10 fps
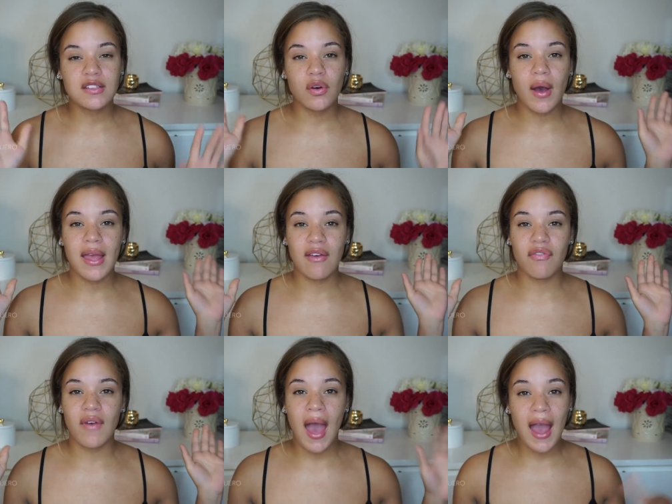So
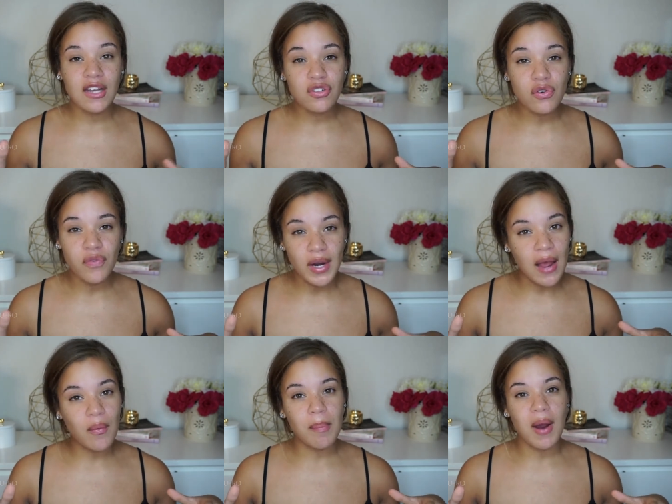if I do
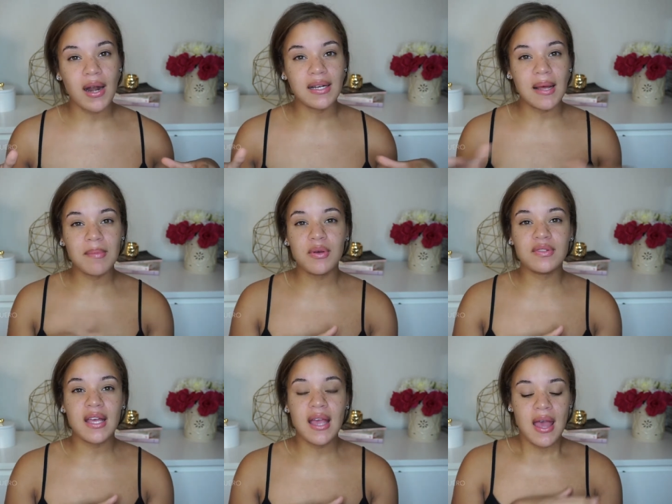forget what product I'm
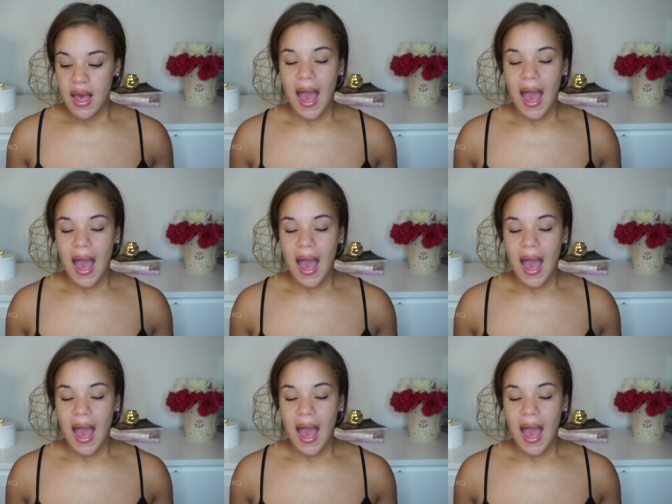using,